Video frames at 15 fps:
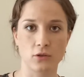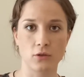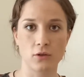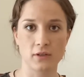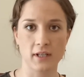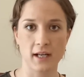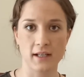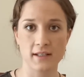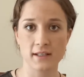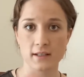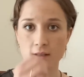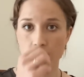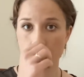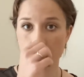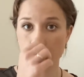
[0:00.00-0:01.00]

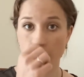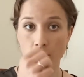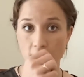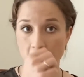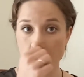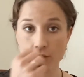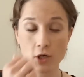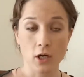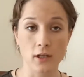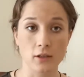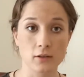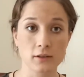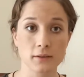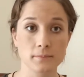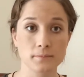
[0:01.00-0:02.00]
context for their
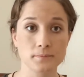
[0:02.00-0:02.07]
child.